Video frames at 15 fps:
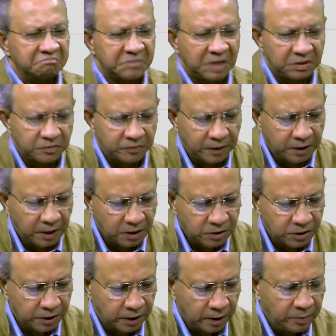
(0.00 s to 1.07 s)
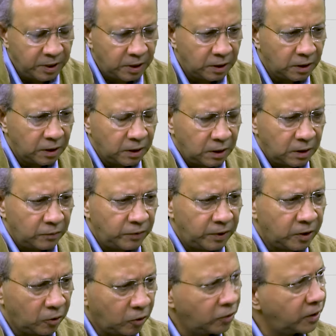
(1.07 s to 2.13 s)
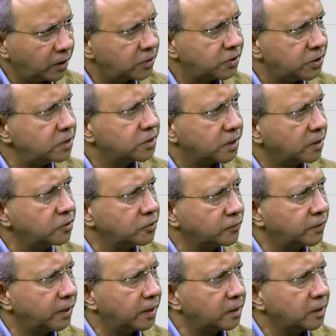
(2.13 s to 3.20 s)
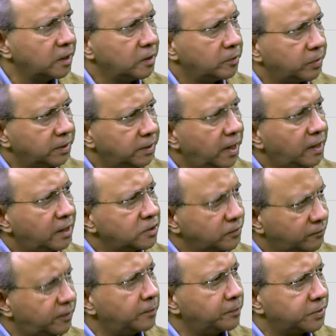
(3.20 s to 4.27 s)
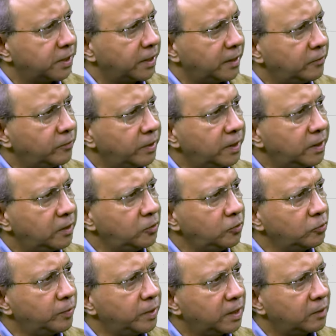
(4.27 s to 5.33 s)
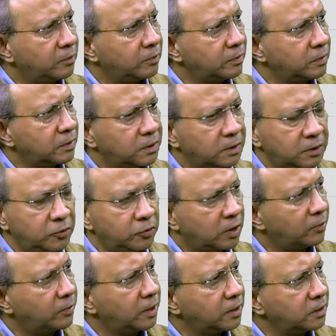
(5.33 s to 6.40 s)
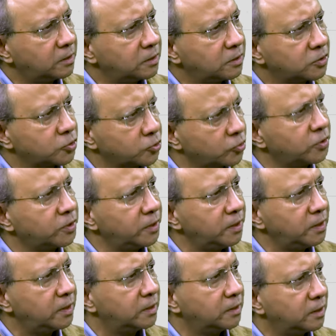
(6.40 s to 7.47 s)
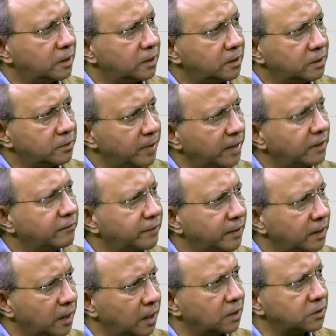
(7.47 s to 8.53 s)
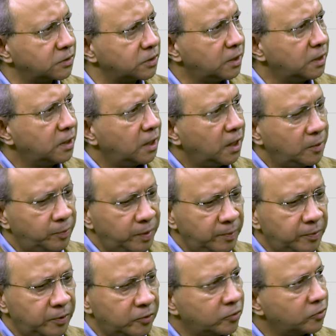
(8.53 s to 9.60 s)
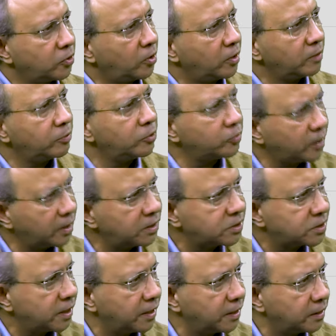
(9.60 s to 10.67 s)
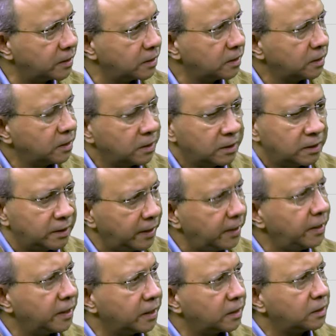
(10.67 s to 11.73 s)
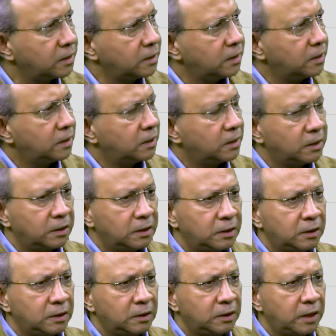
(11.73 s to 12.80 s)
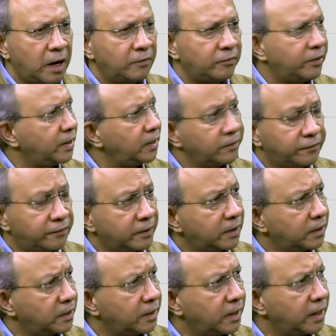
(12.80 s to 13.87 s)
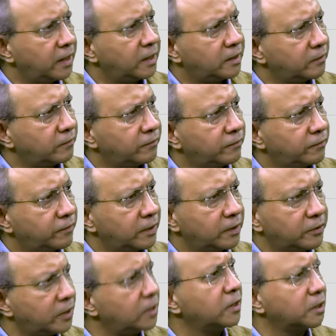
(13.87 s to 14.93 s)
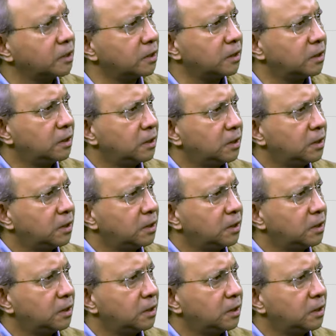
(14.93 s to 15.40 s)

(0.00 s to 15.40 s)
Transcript: That's fantastic. I mean, we can already see signs of that, but that has a flip side where you come under the scrutiny and under the magnifying glass, and people who are not able to understand India have very different and negative and critical